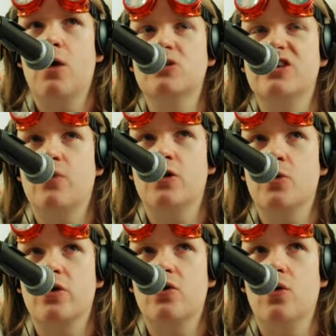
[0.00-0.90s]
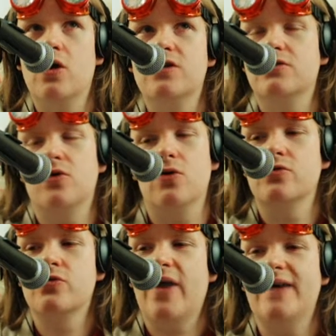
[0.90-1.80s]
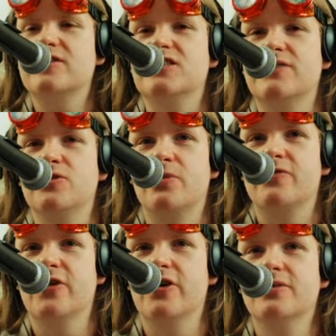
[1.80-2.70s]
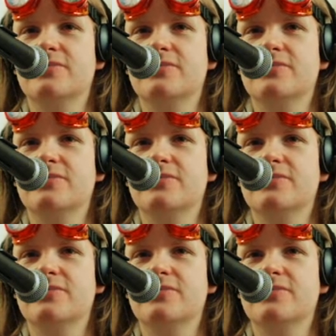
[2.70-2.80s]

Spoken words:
whichever one you want to call her. You can call her Uravity if you prefer.